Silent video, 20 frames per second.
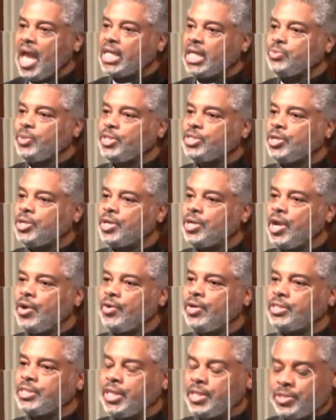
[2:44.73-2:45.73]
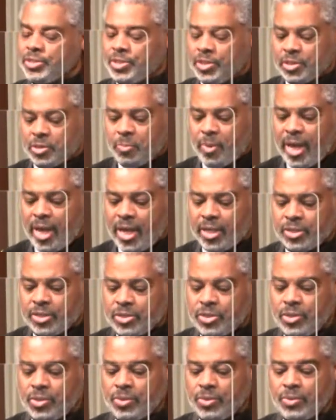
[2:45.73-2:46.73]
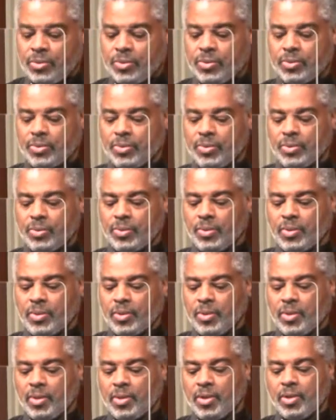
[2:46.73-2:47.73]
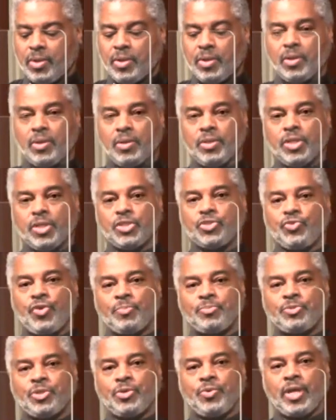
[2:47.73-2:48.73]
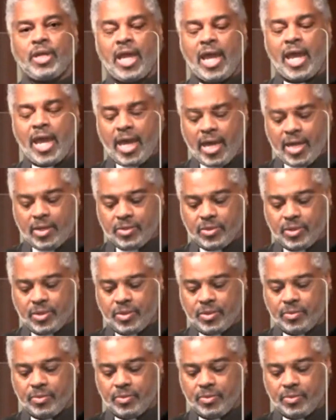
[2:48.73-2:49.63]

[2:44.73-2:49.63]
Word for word: As we turn our attentions back to the scripture at hand,